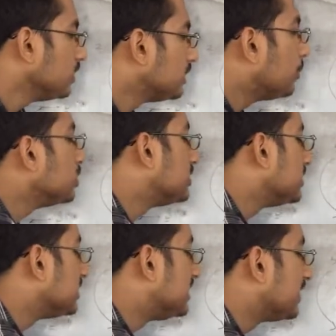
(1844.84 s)
suppose
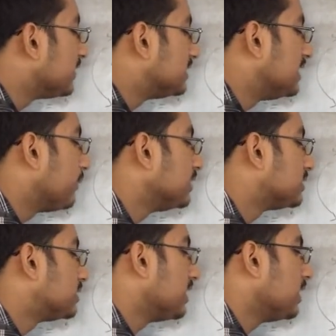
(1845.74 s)
the
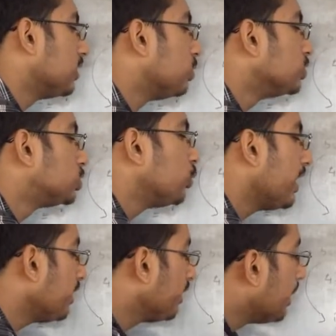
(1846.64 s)
sequence goes to
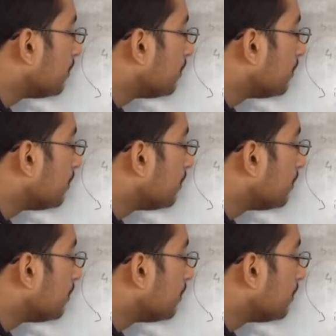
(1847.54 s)
A,